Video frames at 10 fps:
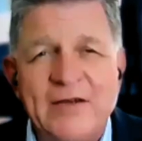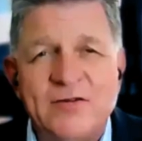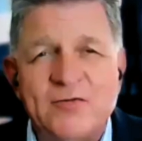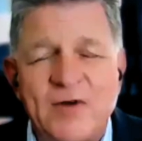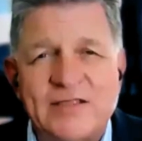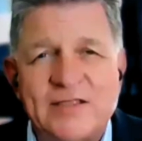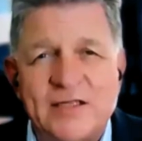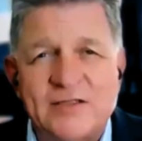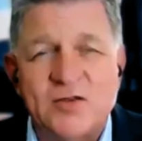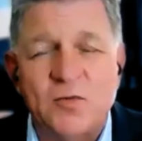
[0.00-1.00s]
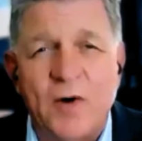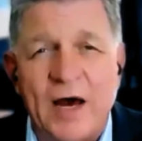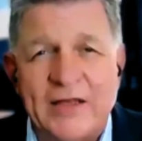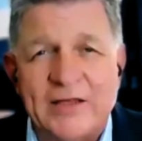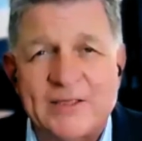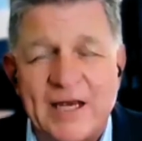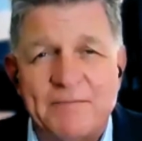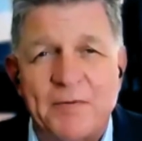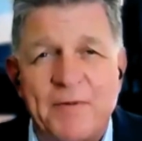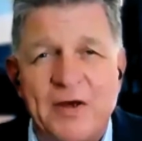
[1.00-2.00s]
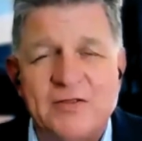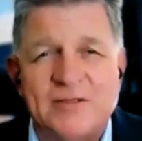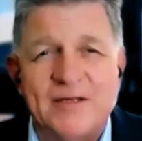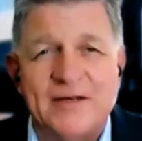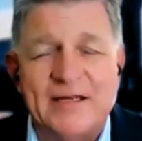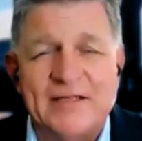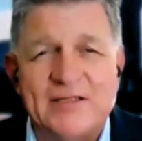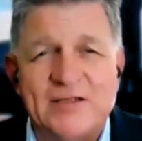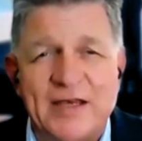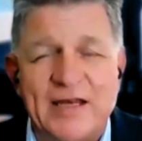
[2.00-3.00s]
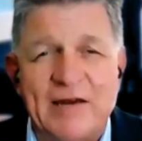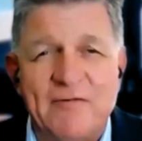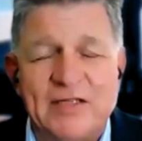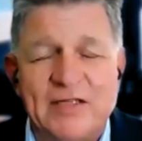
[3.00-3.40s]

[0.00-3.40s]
the main thrust as to why the state proposes that it needs to regulate